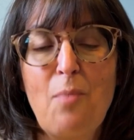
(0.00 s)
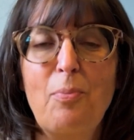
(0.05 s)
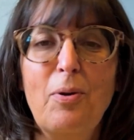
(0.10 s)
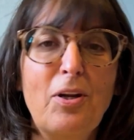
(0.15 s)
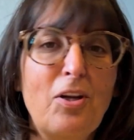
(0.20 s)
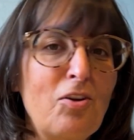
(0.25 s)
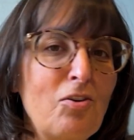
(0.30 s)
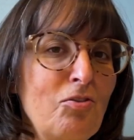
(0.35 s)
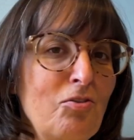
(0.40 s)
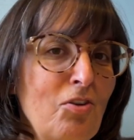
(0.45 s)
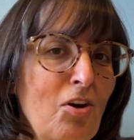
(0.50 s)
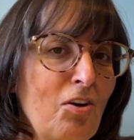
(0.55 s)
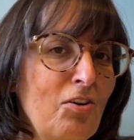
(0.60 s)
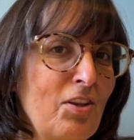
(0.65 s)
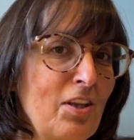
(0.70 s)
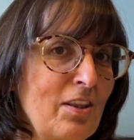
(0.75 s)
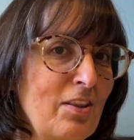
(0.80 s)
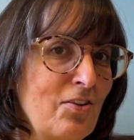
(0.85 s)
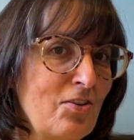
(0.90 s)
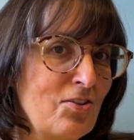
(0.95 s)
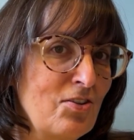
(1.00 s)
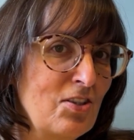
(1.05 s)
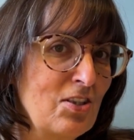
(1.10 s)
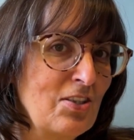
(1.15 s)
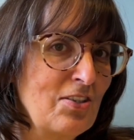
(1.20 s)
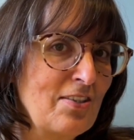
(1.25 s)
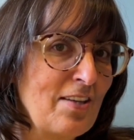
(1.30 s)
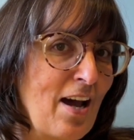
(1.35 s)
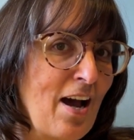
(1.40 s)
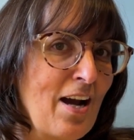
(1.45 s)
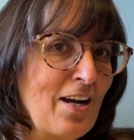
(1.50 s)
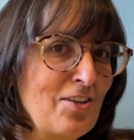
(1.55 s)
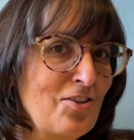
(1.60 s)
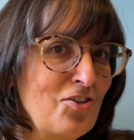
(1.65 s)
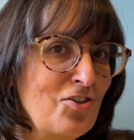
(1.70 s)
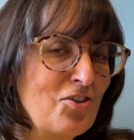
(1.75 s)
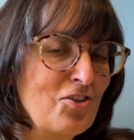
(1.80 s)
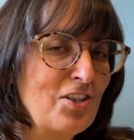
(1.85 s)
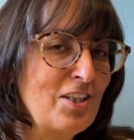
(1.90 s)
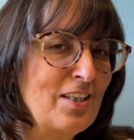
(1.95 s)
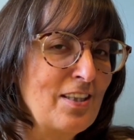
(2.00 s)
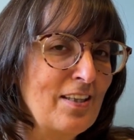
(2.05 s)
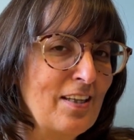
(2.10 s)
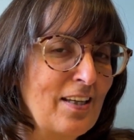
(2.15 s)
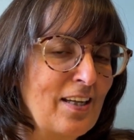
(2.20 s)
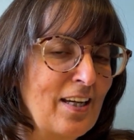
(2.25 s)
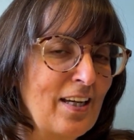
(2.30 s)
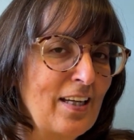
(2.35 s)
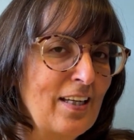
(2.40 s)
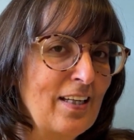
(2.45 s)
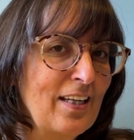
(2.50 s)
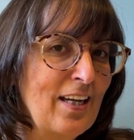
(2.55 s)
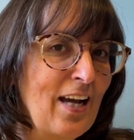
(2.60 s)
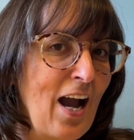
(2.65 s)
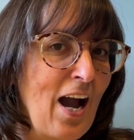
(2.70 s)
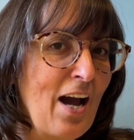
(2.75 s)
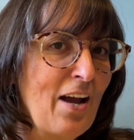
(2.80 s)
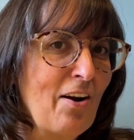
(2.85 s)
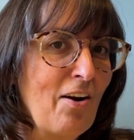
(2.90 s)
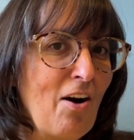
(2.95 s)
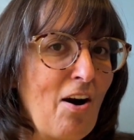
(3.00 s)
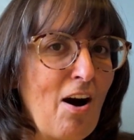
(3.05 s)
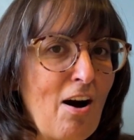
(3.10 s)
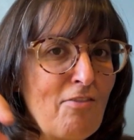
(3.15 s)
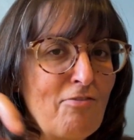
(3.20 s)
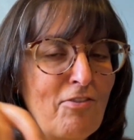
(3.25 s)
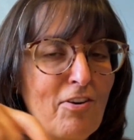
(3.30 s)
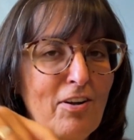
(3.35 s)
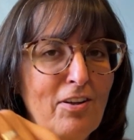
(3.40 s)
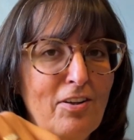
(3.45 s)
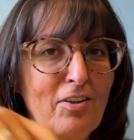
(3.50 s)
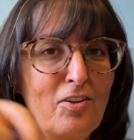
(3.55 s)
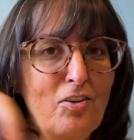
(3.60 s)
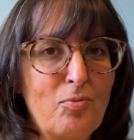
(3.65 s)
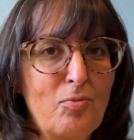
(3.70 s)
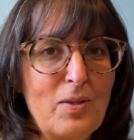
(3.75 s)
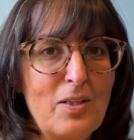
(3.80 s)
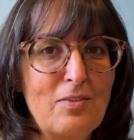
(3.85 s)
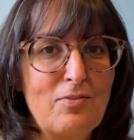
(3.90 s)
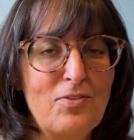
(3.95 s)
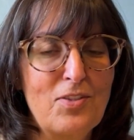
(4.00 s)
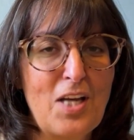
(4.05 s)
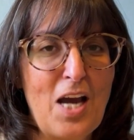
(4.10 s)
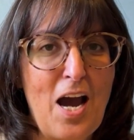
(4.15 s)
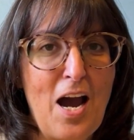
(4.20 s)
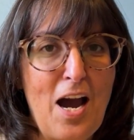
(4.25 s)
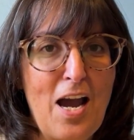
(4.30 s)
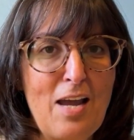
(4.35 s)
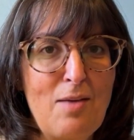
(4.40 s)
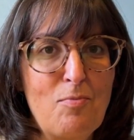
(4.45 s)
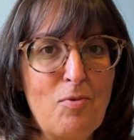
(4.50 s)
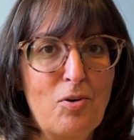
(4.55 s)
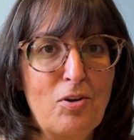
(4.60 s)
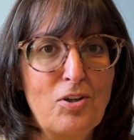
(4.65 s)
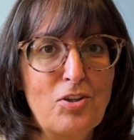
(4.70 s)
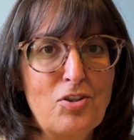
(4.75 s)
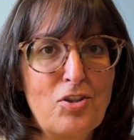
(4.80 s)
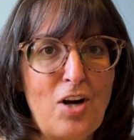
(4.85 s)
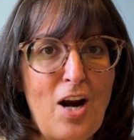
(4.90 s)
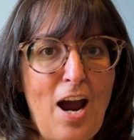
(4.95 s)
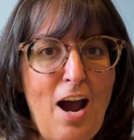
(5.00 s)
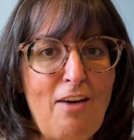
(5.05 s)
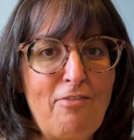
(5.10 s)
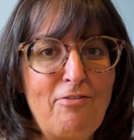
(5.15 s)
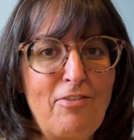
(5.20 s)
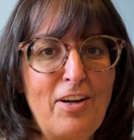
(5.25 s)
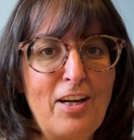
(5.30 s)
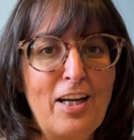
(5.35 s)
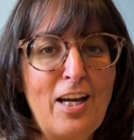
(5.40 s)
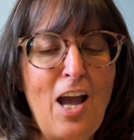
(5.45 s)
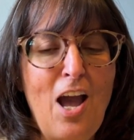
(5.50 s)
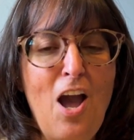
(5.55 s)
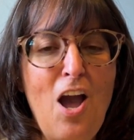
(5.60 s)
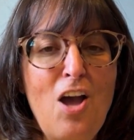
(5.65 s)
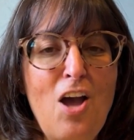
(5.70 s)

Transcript: but you know that there's a side street that can cut off a little bit of time or traffic.